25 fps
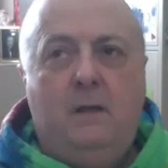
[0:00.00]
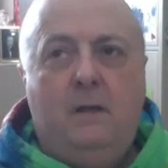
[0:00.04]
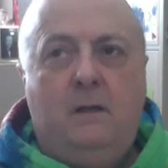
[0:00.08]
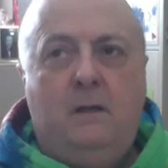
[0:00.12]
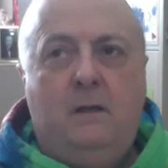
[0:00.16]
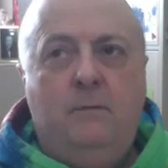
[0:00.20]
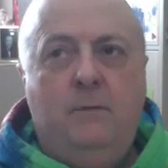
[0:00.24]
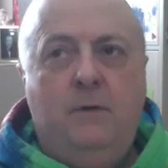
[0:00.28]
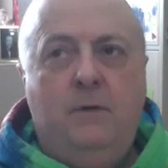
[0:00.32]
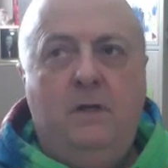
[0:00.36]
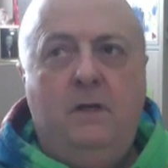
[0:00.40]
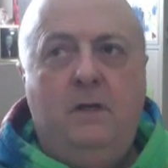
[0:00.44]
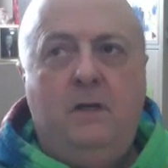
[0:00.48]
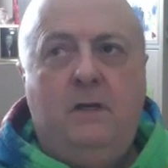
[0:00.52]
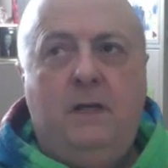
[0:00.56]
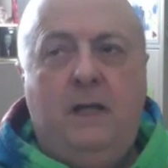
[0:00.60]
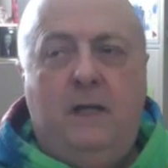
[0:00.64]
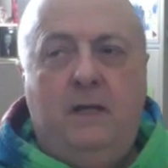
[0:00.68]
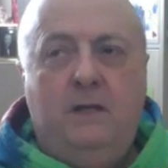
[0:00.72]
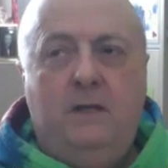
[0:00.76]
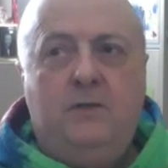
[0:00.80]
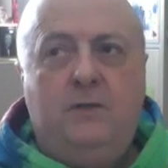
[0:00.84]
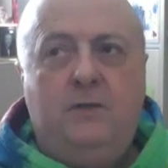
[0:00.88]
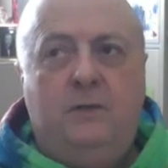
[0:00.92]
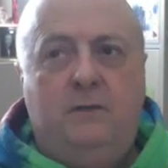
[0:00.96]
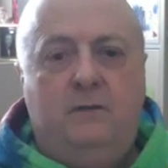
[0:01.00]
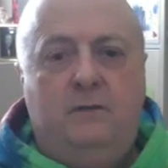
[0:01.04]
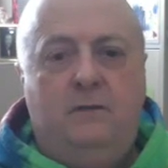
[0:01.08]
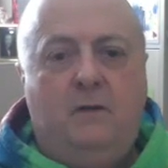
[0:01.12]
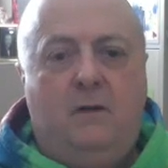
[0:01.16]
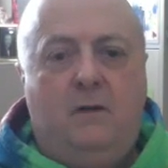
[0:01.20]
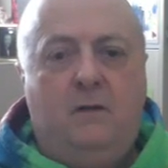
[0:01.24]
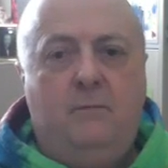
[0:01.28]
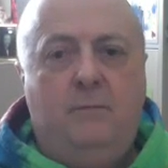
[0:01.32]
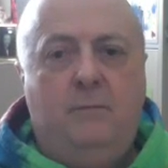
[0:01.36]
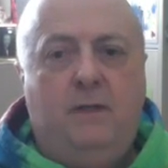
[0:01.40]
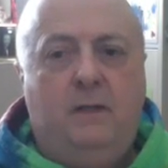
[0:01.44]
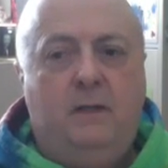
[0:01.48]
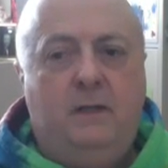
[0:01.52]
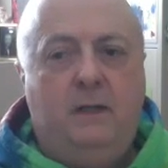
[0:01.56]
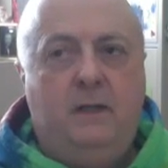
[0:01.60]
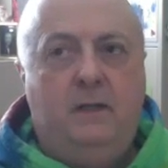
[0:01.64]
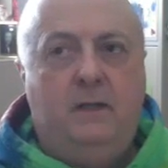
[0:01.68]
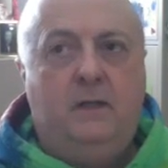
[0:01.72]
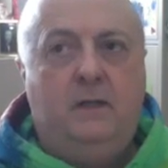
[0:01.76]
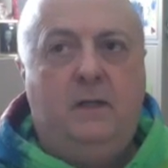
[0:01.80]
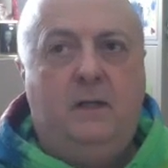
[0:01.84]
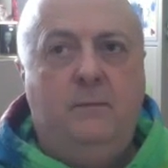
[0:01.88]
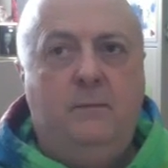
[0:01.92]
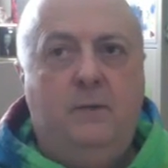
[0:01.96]
communications, our ability
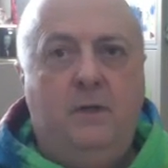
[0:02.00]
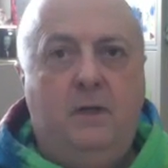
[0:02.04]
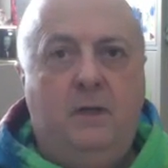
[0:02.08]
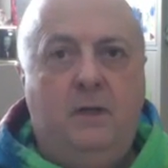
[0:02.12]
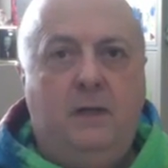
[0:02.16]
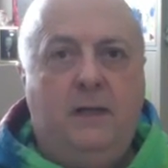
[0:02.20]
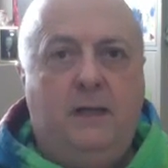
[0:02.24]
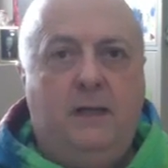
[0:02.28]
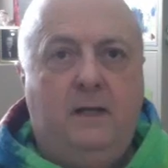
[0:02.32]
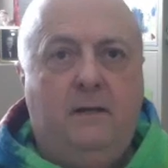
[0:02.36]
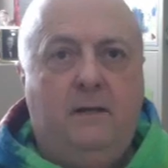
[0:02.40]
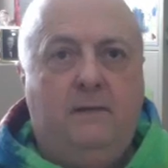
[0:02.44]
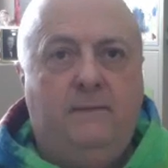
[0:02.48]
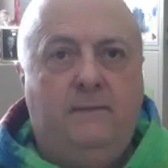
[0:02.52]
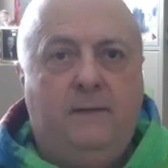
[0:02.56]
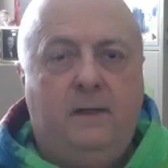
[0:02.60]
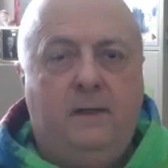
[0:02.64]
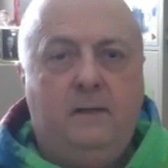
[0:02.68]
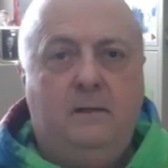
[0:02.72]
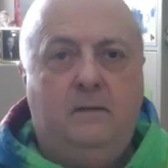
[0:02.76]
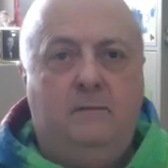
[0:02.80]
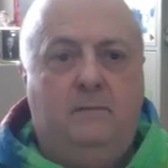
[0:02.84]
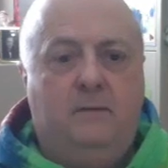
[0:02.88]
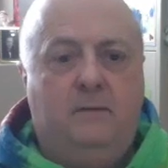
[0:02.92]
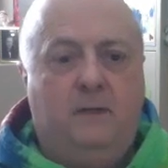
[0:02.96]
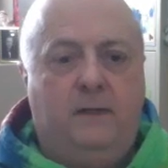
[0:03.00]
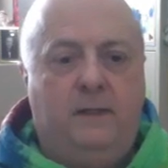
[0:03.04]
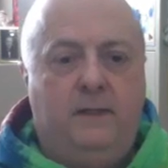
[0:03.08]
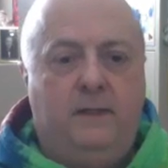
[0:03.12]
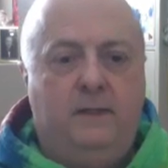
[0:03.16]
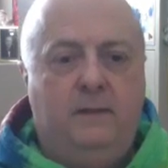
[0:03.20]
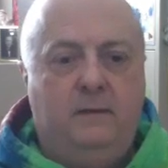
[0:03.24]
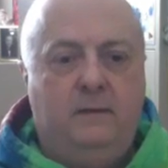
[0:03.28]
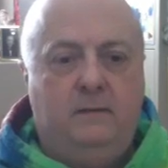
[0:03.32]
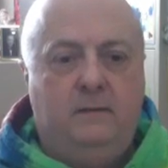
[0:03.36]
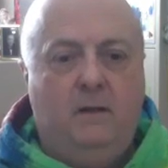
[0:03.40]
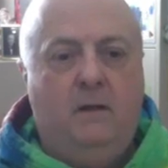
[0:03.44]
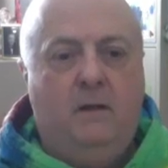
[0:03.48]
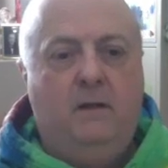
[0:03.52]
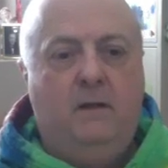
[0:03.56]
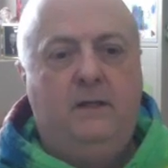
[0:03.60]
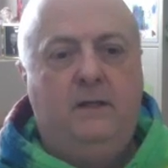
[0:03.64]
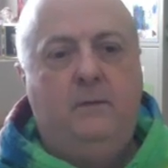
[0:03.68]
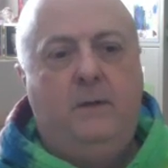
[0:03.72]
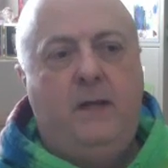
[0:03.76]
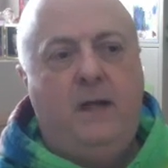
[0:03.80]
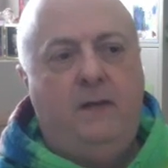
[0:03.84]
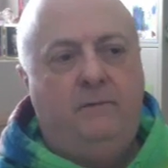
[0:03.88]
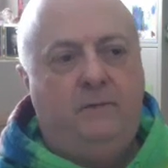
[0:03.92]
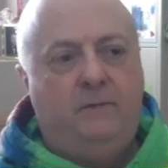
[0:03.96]
to communicate effectively. Not only do
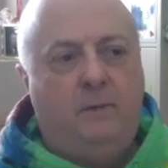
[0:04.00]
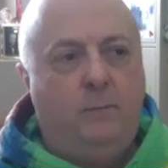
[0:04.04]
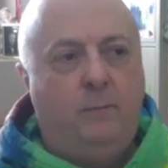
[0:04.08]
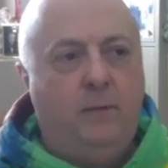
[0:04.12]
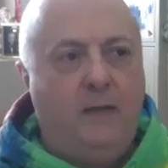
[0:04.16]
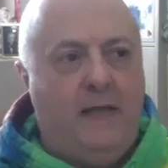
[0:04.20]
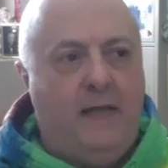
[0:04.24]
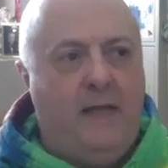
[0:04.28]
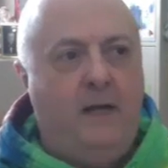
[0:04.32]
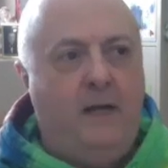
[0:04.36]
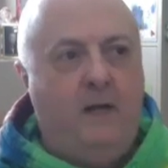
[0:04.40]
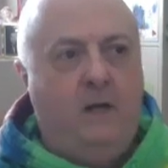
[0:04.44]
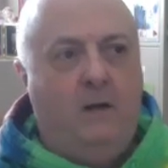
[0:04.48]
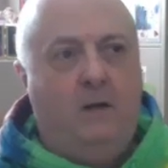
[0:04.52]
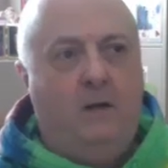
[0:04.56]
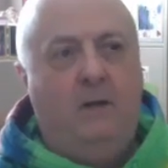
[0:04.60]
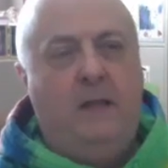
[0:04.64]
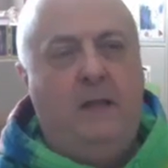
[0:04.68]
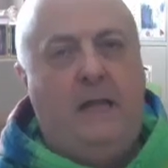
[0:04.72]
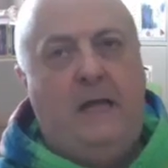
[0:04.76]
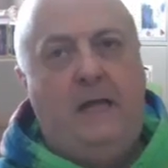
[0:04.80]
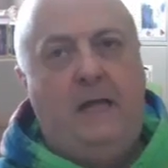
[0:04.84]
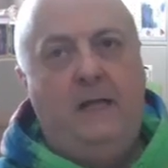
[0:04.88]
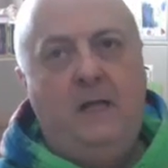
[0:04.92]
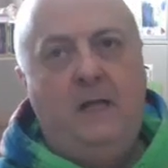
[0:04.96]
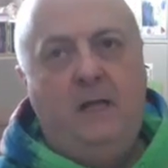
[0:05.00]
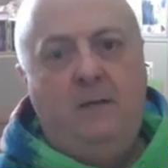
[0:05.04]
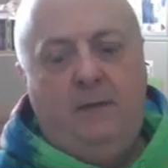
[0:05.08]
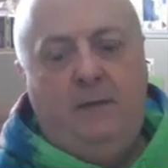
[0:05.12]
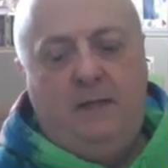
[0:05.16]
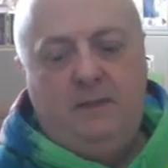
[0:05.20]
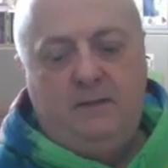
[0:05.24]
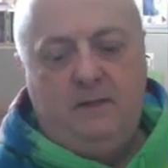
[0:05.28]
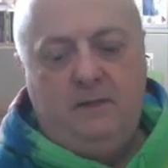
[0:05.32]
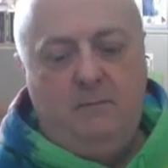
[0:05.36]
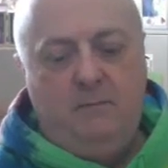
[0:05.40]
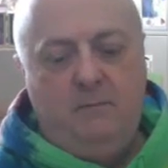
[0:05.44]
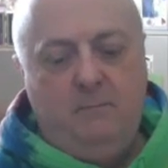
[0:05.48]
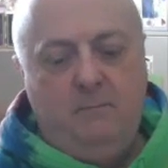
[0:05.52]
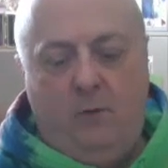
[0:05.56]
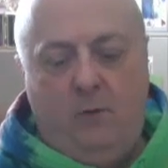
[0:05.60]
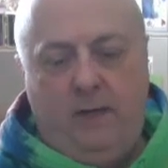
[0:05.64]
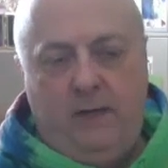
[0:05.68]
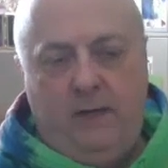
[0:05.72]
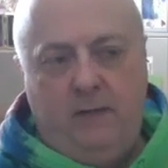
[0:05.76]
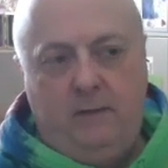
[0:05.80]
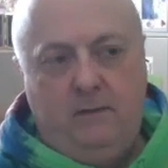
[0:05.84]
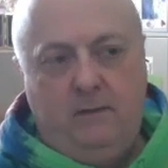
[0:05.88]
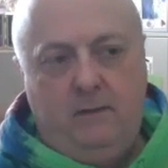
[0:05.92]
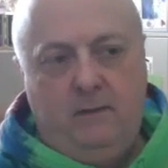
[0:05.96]
we have to plan all that, at some
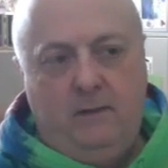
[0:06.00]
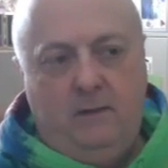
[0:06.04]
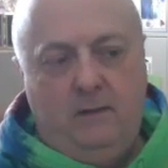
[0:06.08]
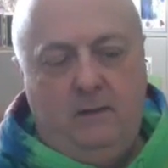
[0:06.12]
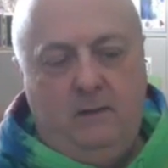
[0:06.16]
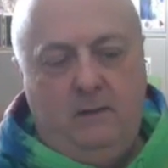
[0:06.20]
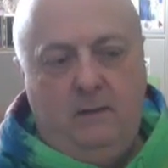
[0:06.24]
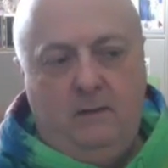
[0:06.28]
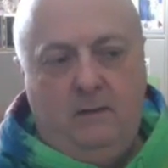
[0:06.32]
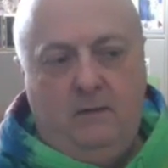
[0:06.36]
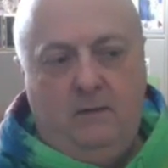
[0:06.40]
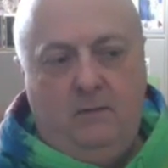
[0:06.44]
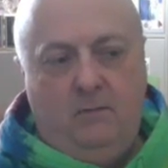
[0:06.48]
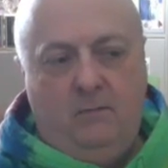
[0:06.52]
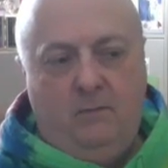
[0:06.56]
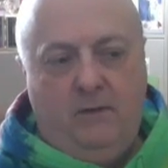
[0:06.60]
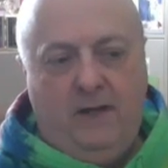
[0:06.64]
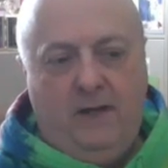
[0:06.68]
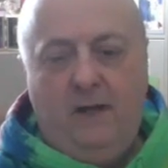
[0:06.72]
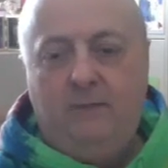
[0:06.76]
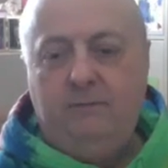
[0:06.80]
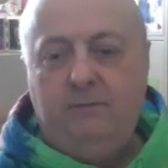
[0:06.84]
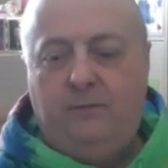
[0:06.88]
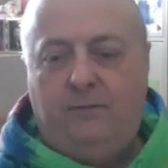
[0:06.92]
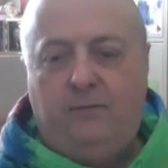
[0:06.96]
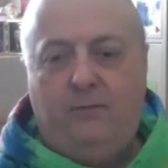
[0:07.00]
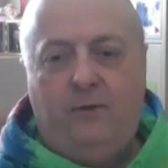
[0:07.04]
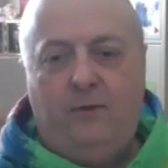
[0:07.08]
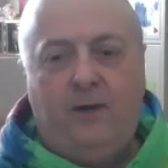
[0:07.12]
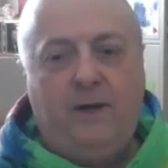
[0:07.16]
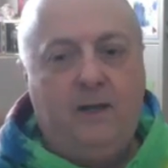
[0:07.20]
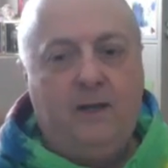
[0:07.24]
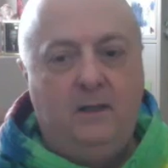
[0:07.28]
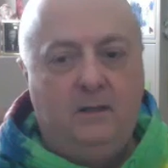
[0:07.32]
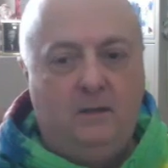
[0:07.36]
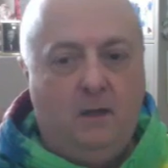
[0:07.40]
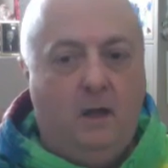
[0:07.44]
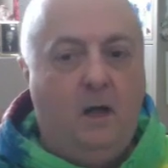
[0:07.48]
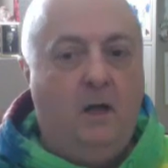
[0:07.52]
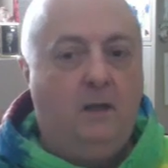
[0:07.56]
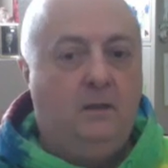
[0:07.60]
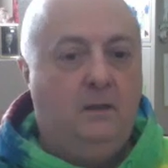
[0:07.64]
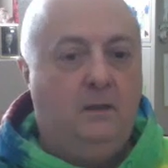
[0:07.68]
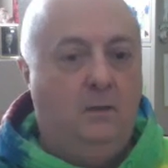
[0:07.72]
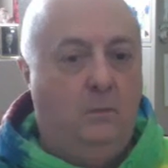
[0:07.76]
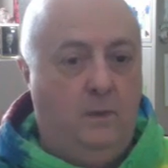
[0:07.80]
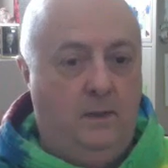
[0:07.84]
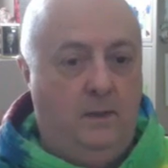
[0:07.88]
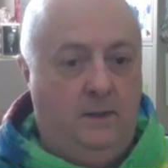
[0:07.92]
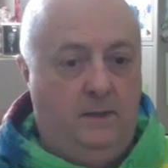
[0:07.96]
point, we have to frickin' talk
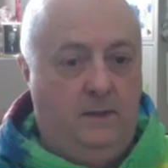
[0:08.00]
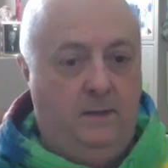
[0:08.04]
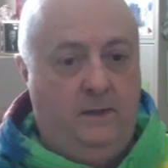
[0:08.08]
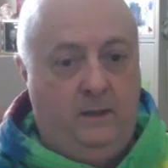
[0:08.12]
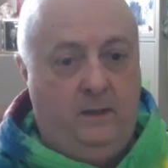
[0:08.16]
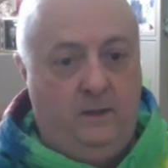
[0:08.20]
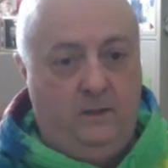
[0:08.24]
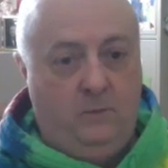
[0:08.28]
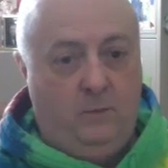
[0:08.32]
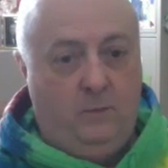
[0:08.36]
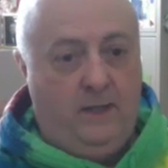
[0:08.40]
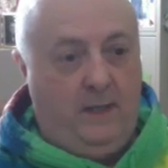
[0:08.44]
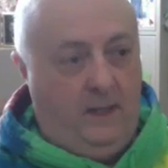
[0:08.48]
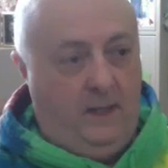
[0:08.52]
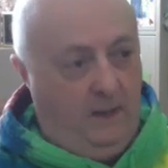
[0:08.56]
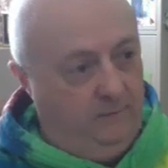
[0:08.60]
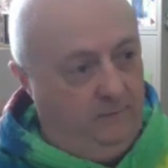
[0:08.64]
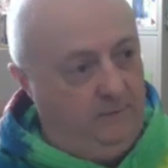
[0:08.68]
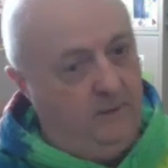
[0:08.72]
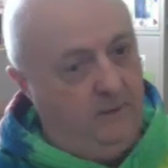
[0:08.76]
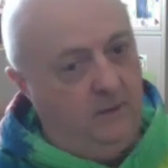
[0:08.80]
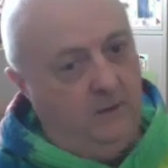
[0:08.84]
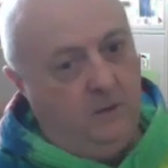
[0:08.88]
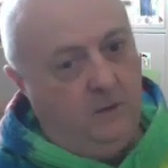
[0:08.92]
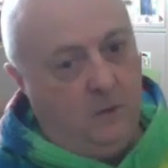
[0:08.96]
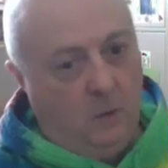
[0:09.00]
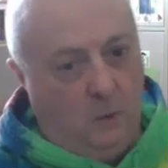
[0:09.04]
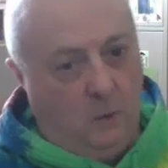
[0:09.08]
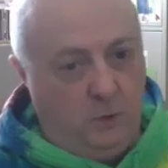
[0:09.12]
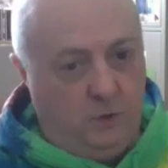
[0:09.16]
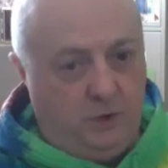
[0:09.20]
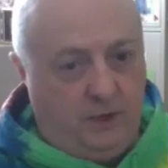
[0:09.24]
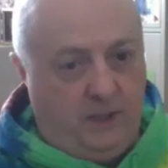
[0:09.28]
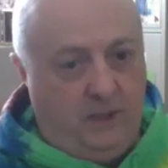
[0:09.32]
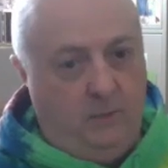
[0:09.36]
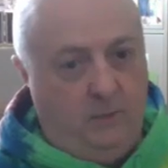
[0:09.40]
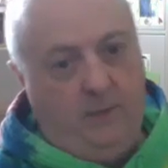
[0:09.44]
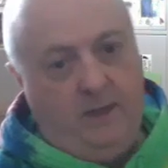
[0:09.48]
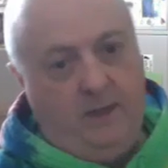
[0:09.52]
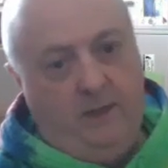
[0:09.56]
to one another. We have to negotiate.